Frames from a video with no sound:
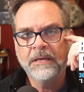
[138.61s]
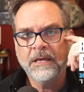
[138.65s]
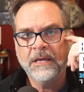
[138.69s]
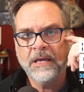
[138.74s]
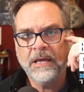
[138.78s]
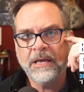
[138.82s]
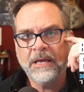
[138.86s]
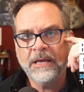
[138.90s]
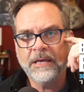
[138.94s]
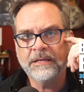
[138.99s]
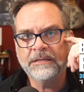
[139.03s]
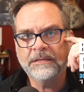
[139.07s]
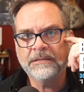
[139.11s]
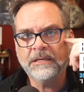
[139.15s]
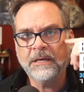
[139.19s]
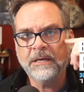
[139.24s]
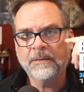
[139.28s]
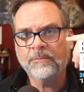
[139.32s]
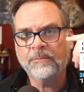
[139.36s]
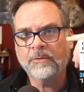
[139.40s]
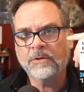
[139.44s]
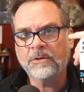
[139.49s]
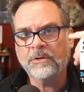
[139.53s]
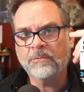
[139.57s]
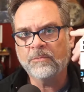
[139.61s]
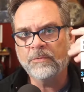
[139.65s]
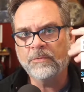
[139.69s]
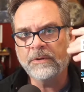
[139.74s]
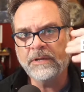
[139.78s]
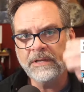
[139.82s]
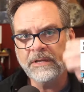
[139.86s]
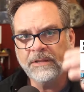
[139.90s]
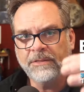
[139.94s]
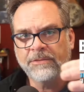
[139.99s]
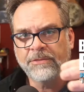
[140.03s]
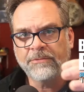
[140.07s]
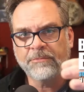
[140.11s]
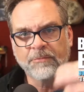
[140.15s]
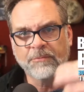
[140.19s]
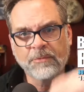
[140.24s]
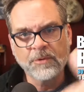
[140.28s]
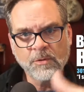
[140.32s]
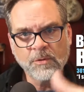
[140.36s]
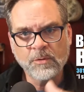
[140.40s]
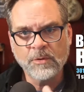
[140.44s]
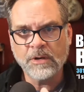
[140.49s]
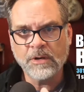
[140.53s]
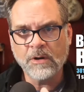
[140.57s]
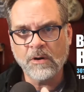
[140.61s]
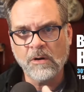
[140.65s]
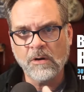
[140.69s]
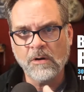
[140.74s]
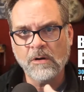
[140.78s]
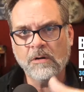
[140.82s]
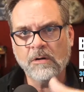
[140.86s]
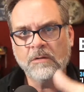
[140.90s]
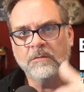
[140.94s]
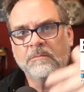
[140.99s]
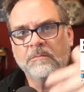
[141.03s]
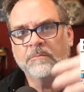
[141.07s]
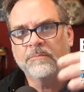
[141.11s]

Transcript: And I'm going to read through it all,